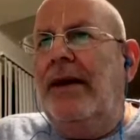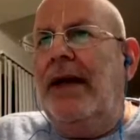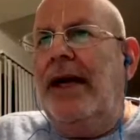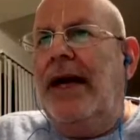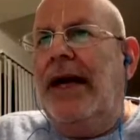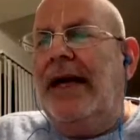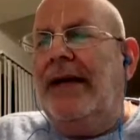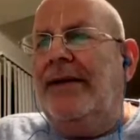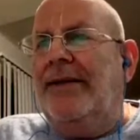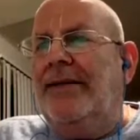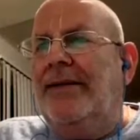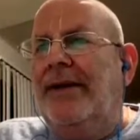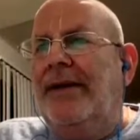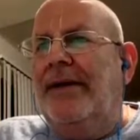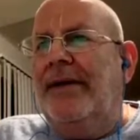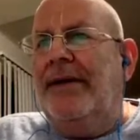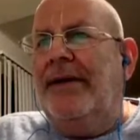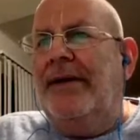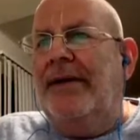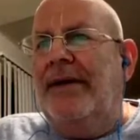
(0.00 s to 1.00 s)
And
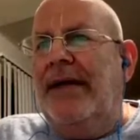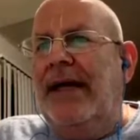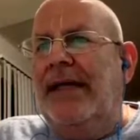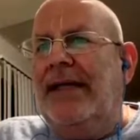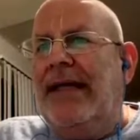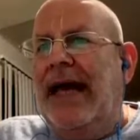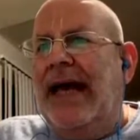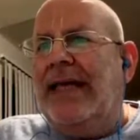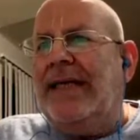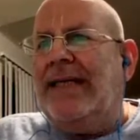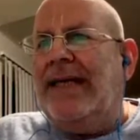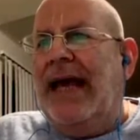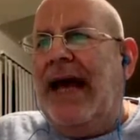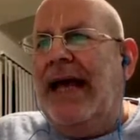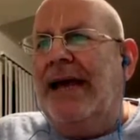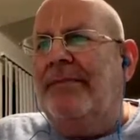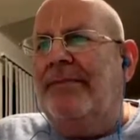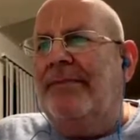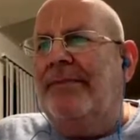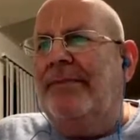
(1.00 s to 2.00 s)
at that
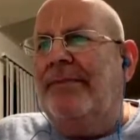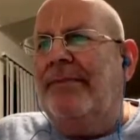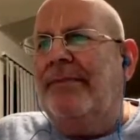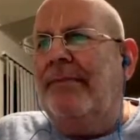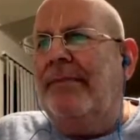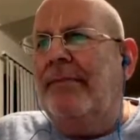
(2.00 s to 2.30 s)
time,